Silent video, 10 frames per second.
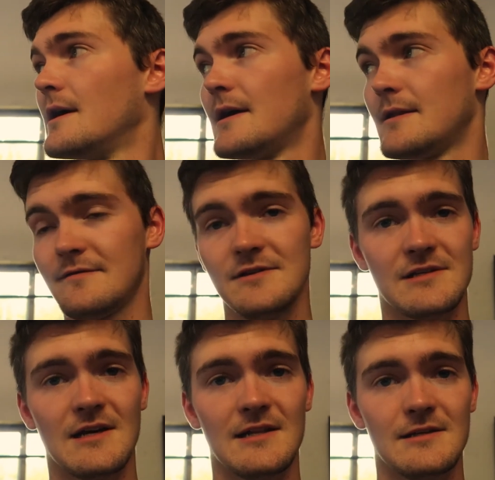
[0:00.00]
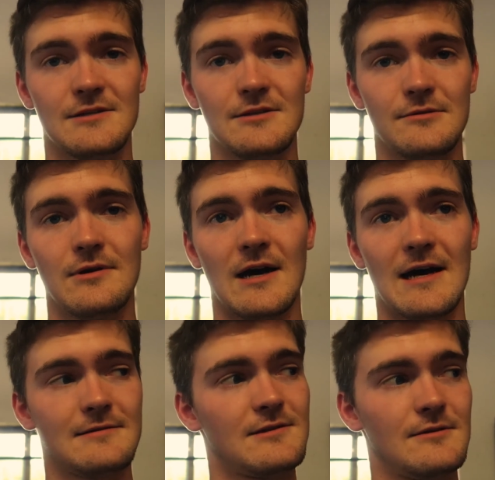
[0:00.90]
And I've decided it's too
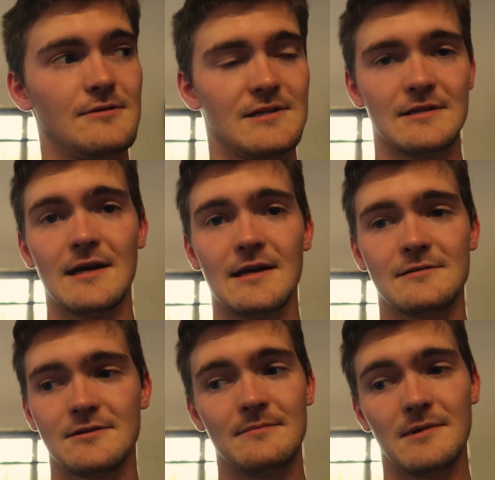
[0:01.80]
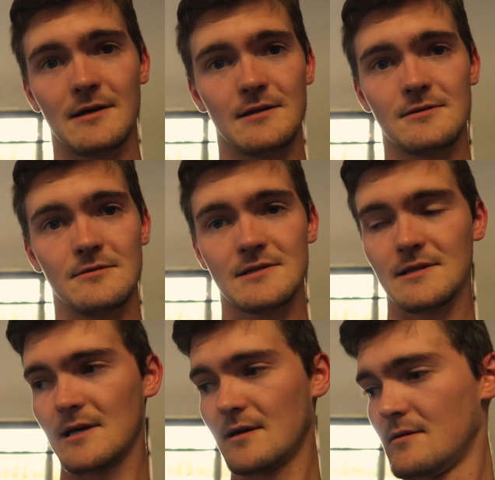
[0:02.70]
hot to do it today, so I'm not gonna do it
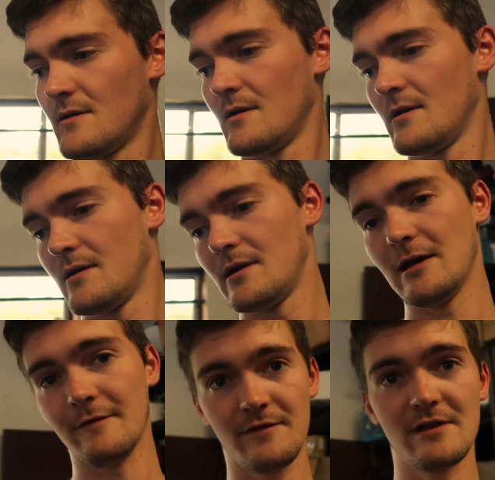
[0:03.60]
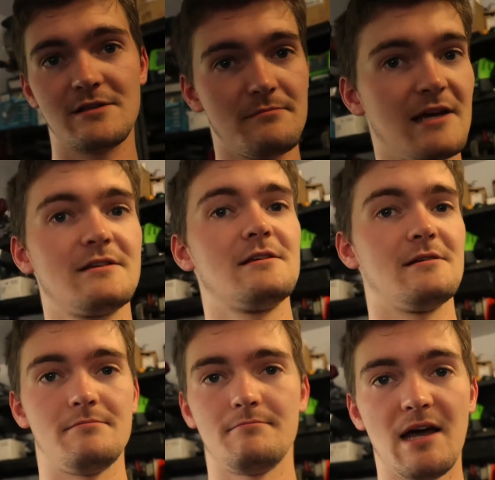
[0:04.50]
today. If this makes
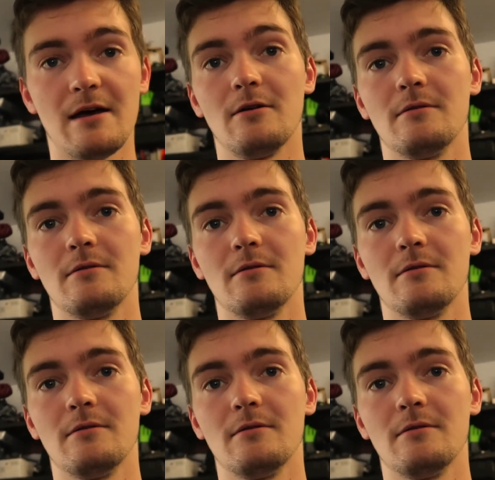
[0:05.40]
it better,